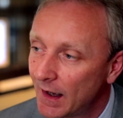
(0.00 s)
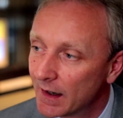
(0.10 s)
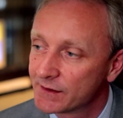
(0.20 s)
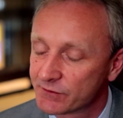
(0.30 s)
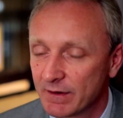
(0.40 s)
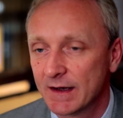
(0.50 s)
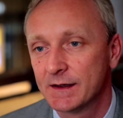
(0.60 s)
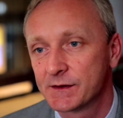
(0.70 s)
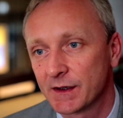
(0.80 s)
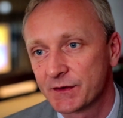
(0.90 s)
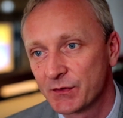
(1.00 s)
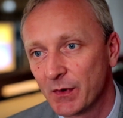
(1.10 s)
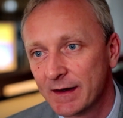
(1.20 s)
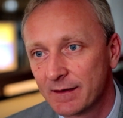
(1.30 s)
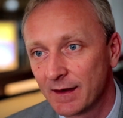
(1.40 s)
And it's written in such a
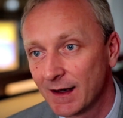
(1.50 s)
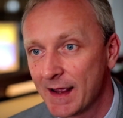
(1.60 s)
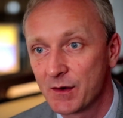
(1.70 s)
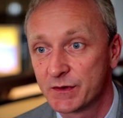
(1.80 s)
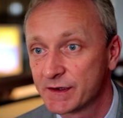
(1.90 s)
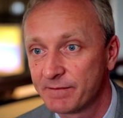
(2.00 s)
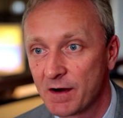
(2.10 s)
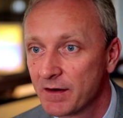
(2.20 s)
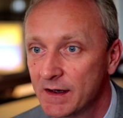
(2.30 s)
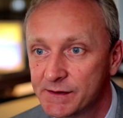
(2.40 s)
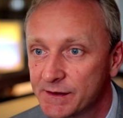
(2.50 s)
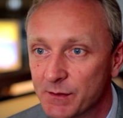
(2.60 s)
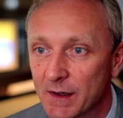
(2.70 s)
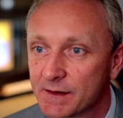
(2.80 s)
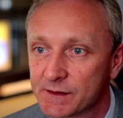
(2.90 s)
way that the language is very easy
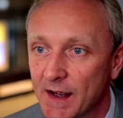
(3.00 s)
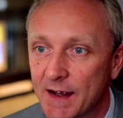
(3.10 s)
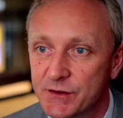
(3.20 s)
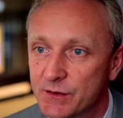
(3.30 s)
to understand.